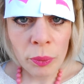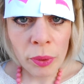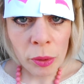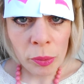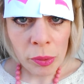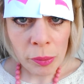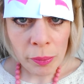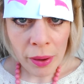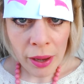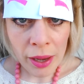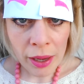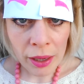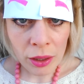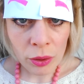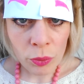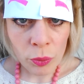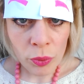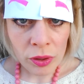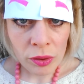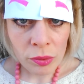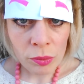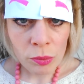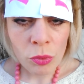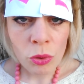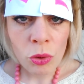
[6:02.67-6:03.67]
will be back
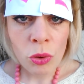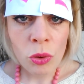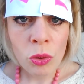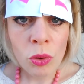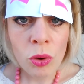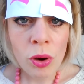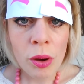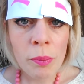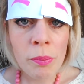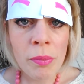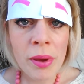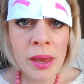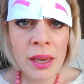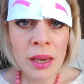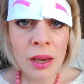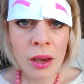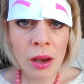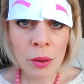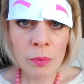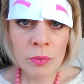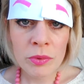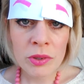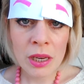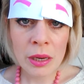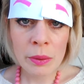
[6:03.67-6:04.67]
with more
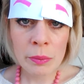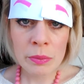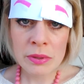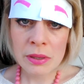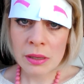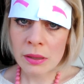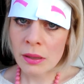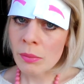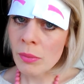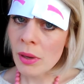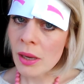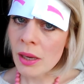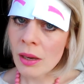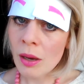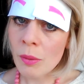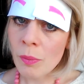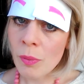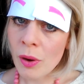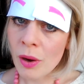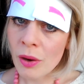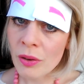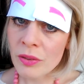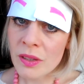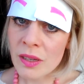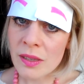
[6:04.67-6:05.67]
makeup tips that the makeup
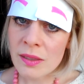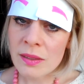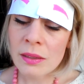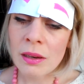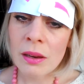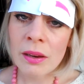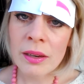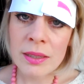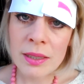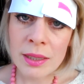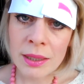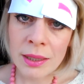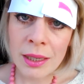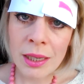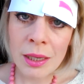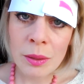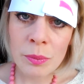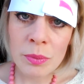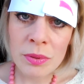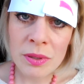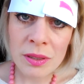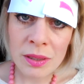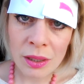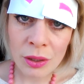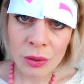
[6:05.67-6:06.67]
artists like to
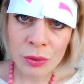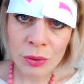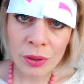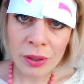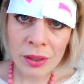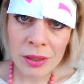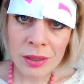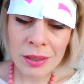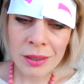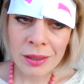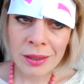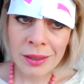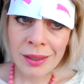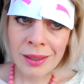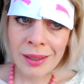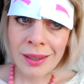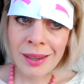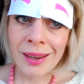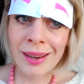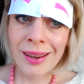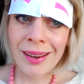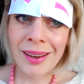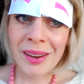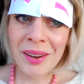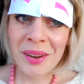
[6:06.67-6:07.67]
keep secret.
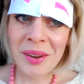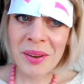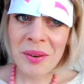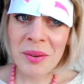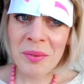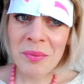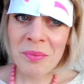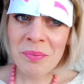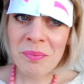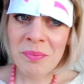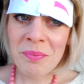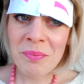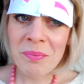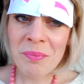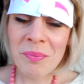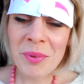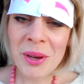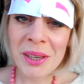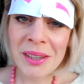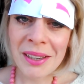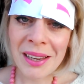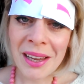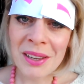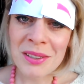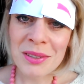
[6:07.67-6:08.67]

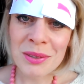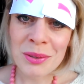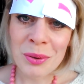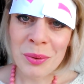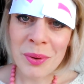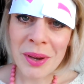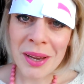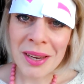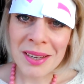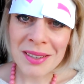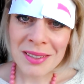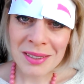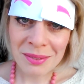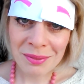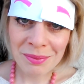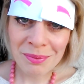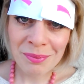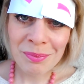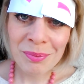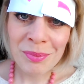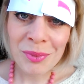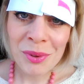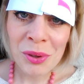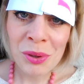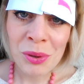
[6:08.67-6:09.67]
But as always,
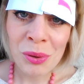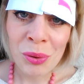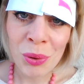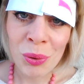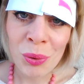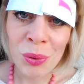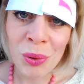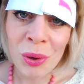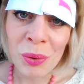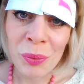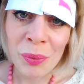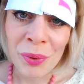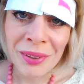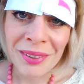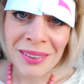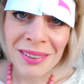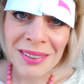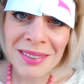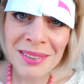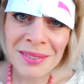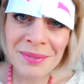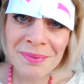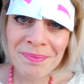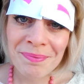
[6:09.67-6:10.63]
not all at once.